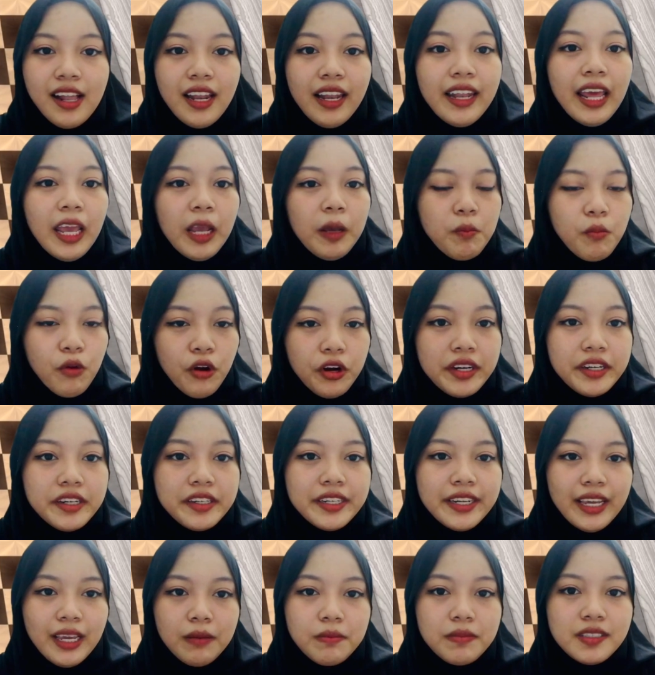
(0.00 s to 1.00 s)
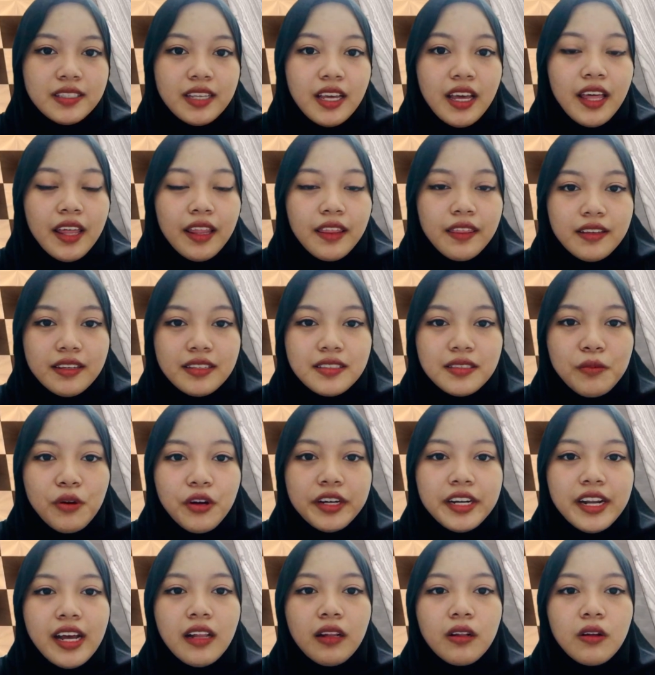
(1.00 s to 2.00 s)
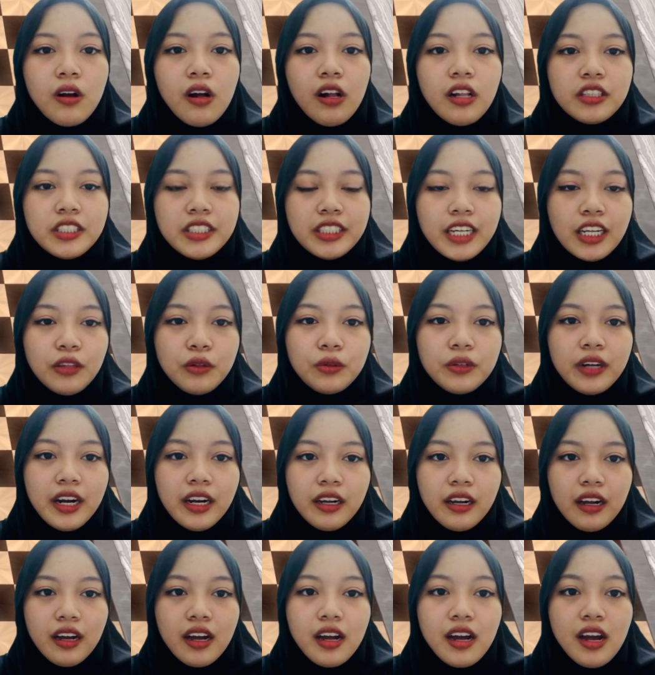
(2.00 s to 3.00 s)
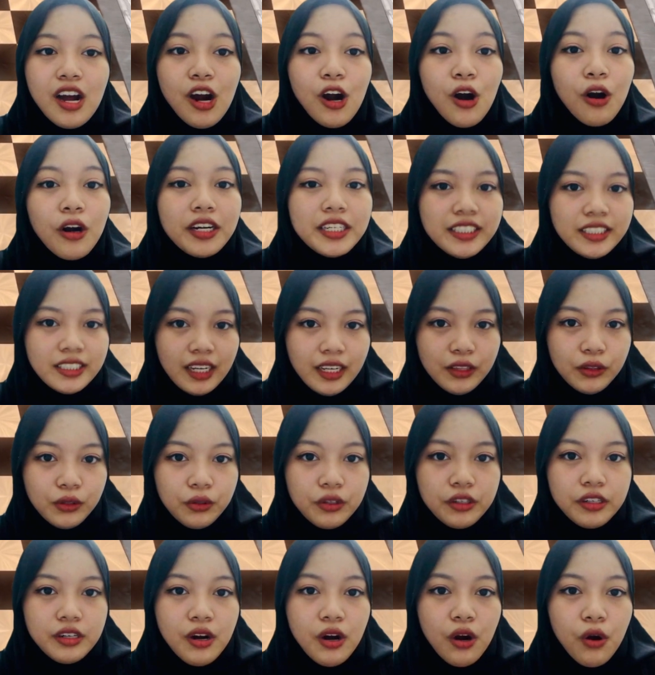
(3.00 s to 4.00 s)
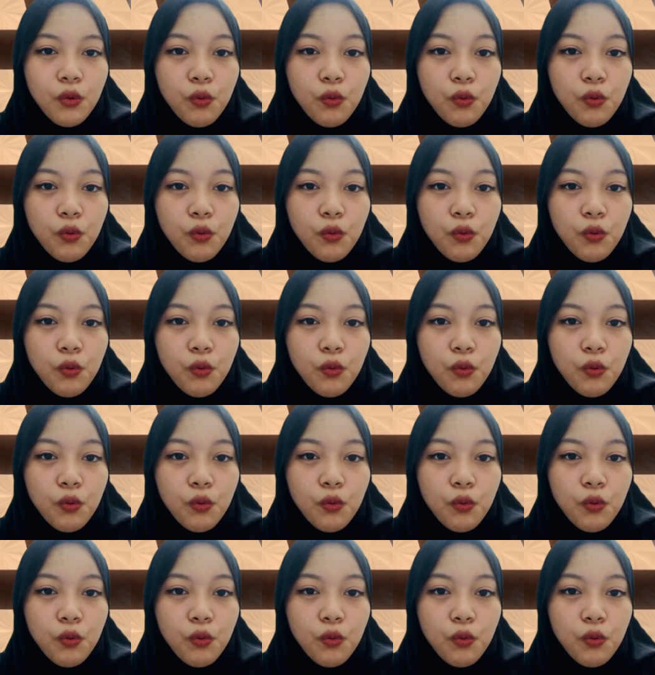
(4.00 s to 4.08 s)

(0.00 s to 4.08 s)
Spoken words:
Like modern games, this model called chaturanga or chatur